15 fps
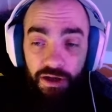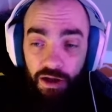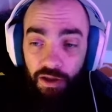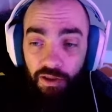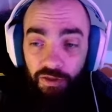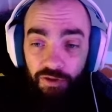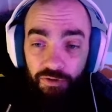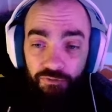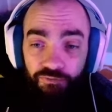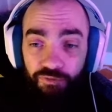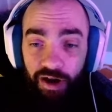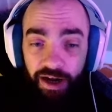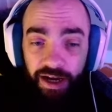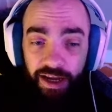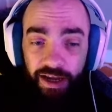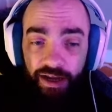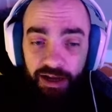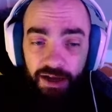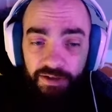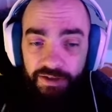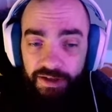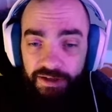on the right hand
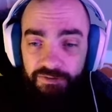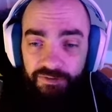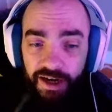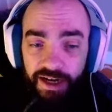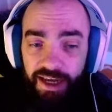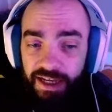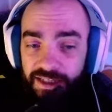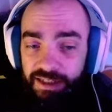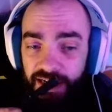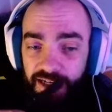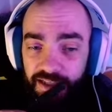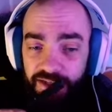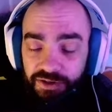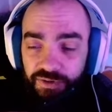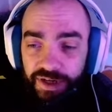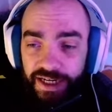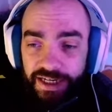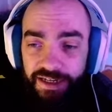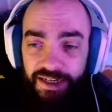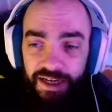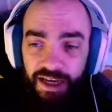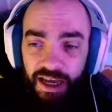on the right hand side of the
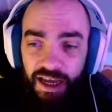screen,